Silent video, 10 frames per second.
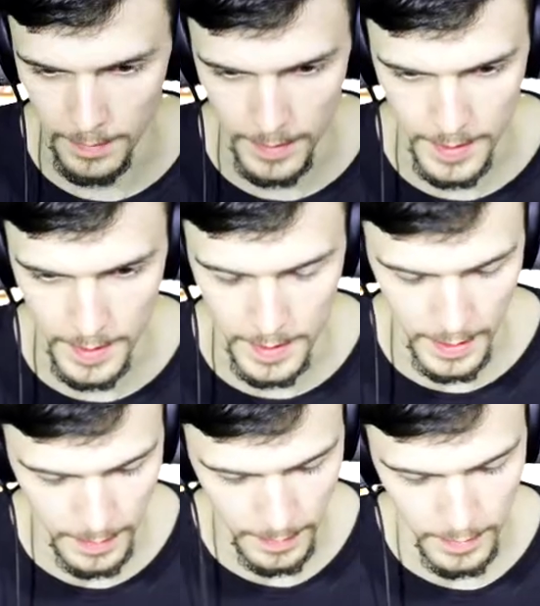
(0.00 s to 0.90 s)
That's
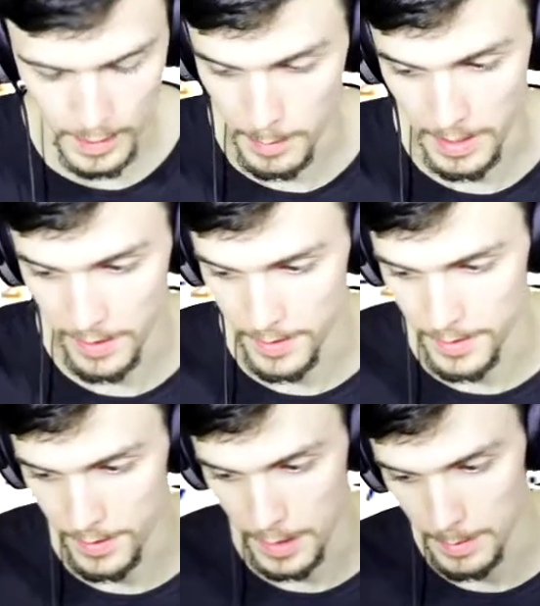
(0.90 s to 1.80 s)
easy. It's gonna be errors.
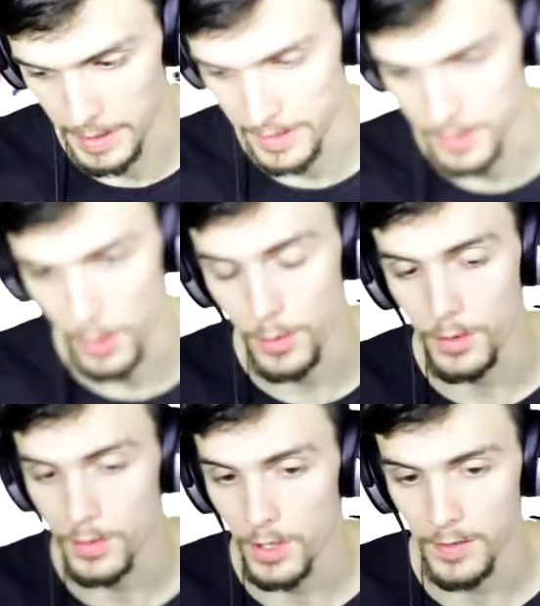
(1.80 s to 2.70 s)
It's gonna be errors. Don't
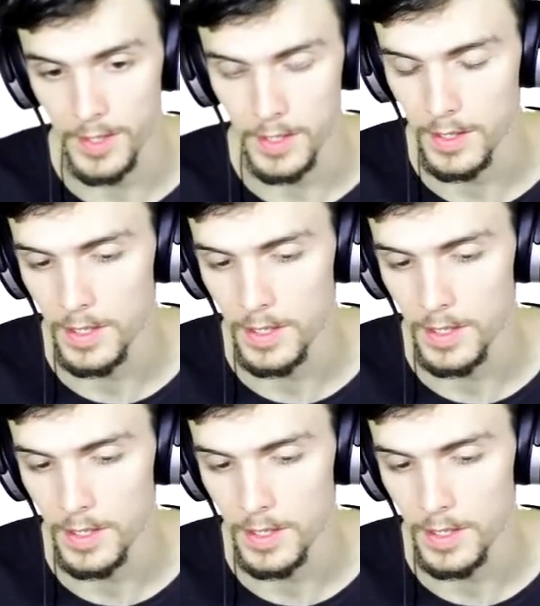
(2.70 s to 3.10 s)
even.